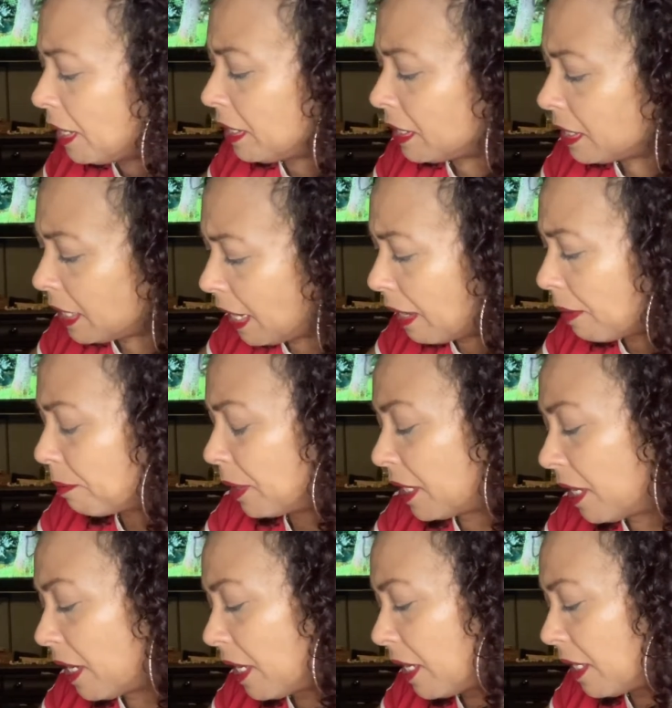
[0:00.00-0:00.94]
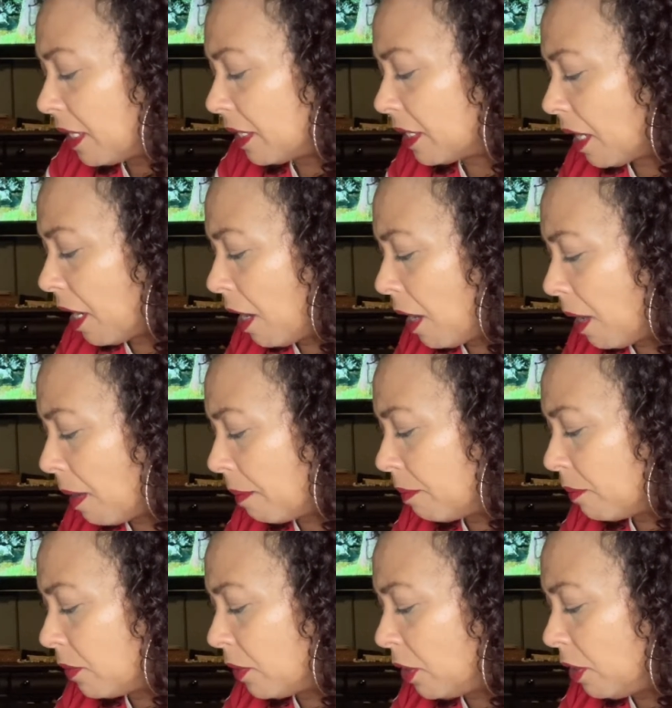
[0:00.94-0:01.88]
Yeah, because
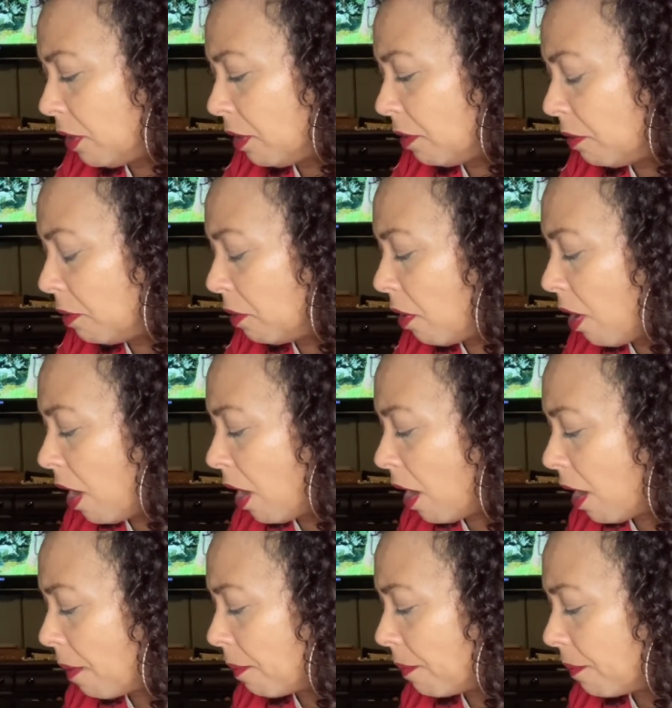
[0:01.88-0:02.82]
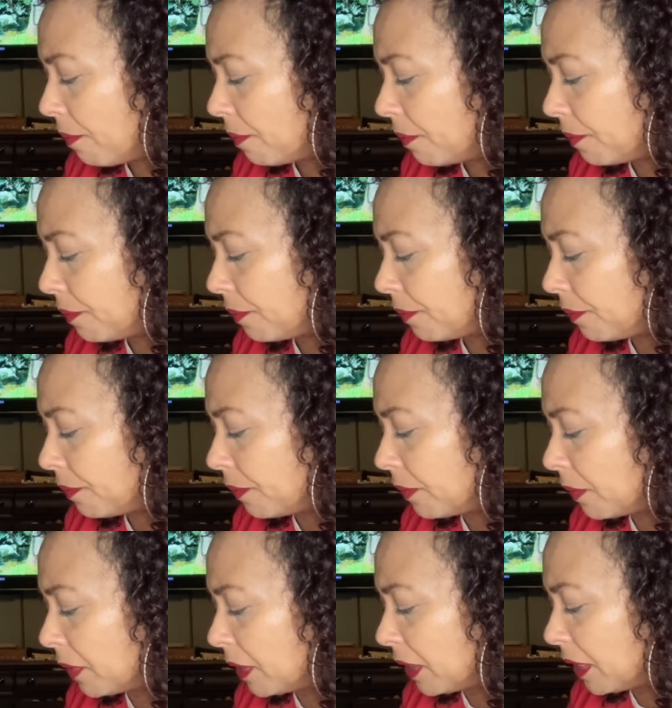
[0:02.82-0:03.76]
um, you um,
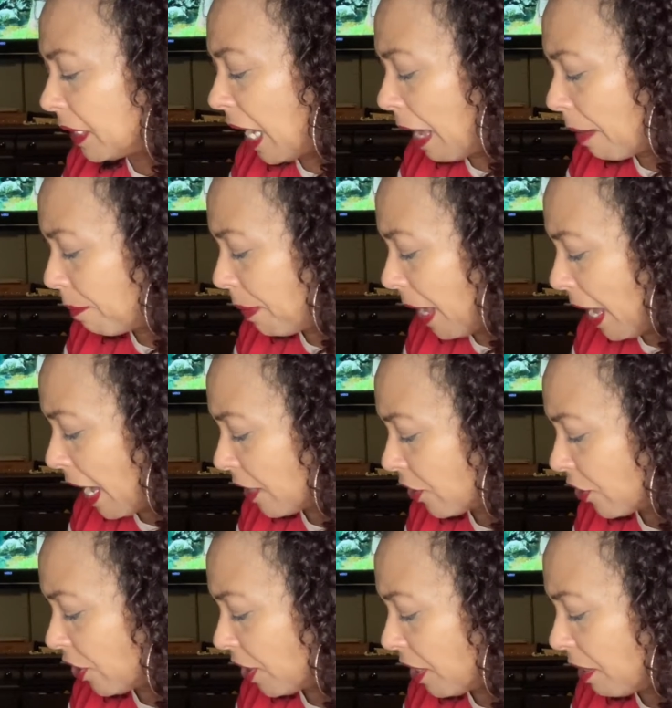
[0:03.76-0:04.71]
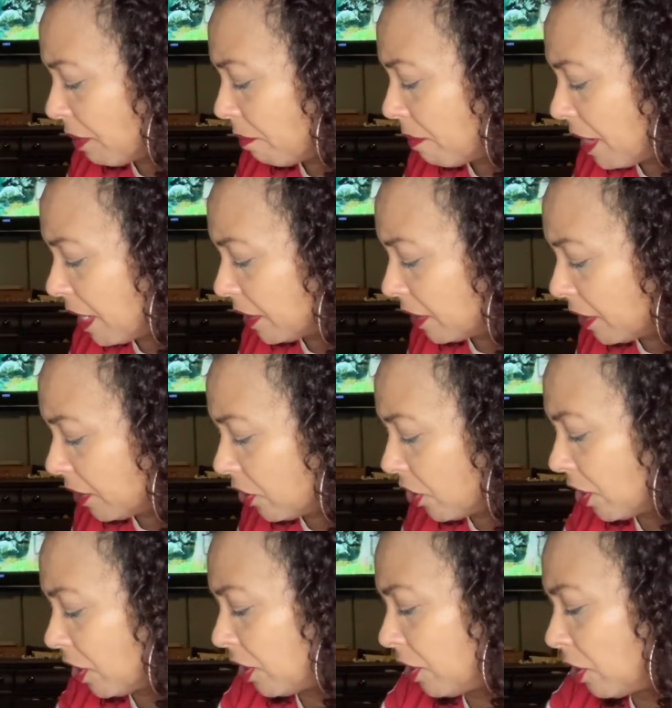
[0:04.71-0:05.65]
got passionate
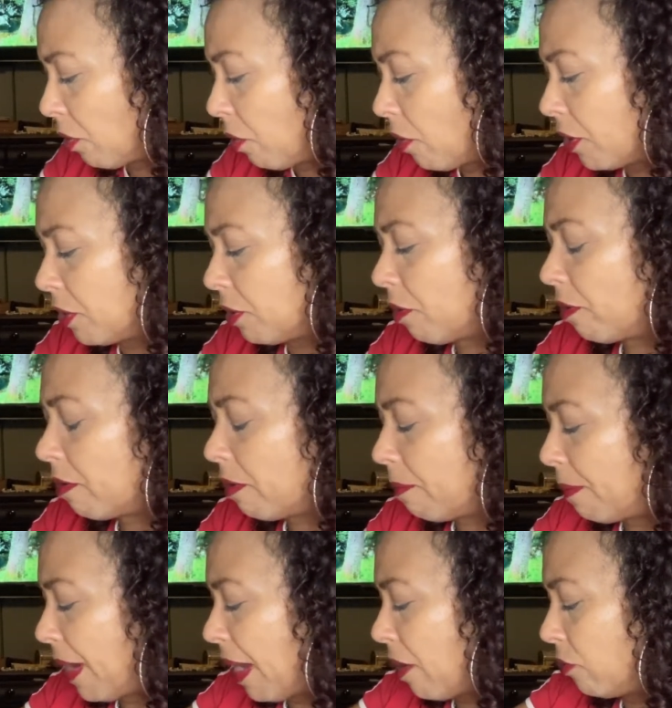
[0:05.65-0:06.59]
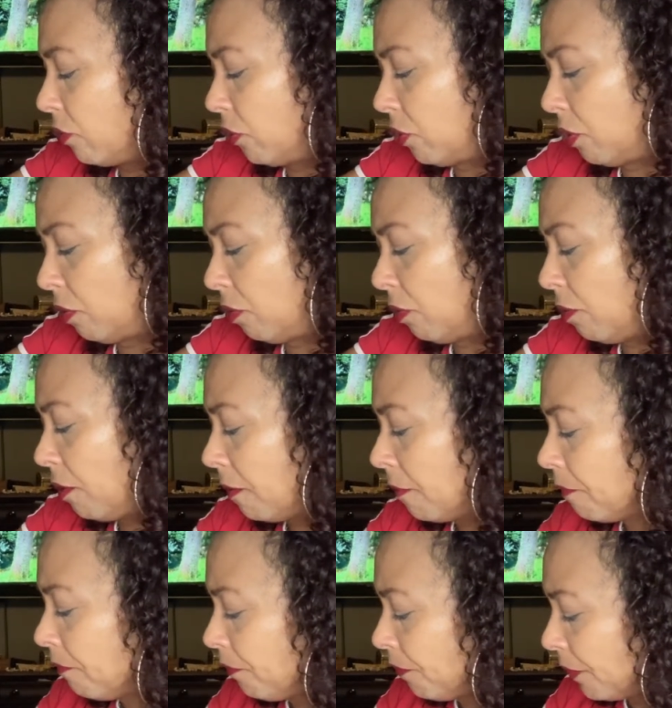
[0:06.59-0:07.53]
messages or you're about to
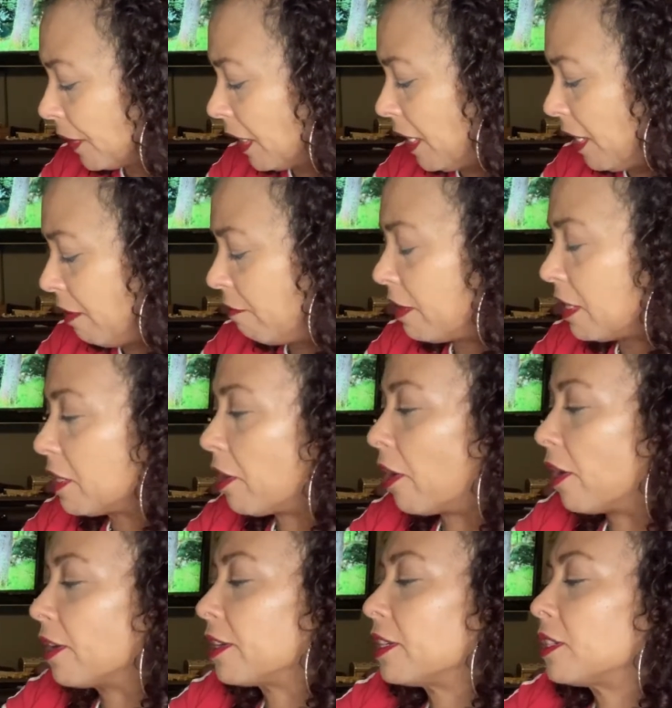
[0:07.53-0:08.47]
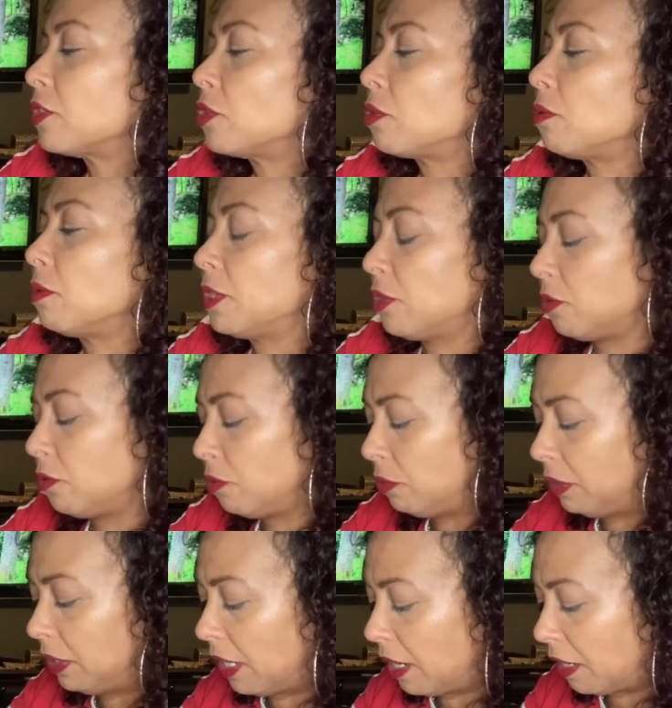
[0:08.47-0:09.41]
in regarding to a new
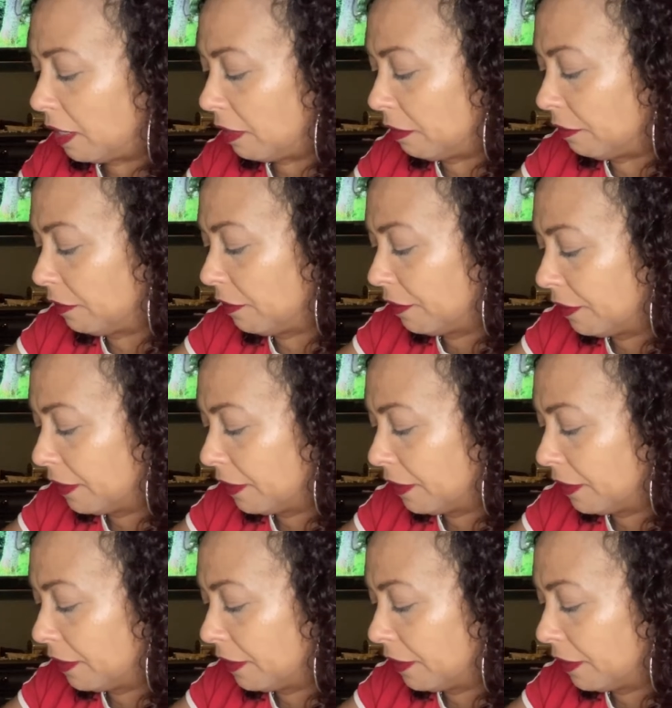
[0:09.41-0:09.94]
love,